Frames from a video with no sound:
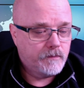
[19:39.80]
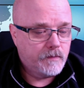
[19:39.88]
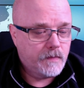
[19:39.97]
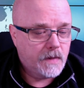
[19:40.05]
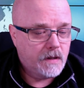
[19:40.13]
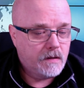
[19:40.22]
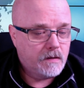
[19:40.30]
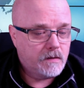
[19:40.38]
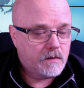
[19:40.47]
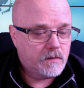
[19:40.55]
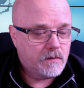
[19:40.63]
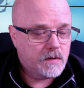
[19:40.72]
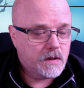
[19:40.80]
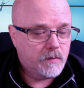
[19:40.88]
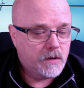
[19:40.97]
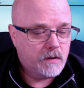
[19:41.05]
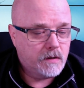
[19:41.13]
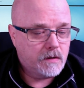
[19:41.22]
Okay, so it's coming
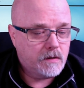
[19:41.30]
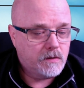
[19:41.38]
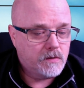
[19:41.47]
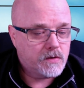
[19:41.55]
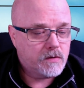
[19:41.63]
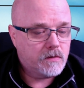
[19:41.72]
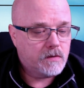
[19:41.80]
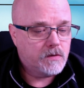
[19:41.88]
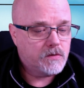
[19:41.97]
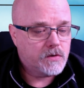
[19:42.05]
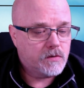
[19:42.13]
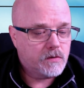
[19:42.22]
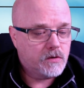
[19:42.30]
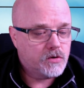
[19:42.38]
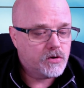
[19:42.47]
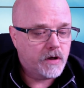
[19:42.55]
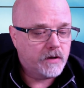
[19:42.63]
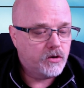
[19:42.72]
in closer and closer and
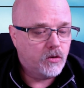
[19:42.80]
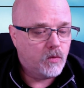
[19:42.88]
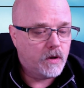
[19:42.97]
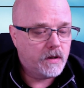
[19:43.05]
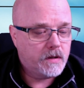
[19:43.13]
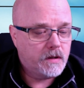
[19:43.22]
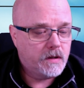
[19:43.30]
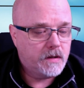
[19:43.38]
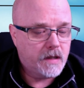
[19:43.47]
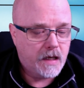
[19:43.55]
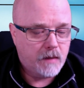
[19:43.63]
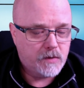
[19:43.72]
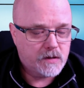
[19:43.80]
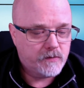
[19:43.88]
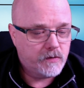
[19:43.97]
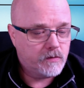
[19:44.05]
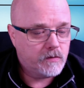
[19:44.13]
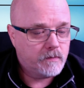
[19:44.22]
closer. I don't want it to hit the atmosphere though.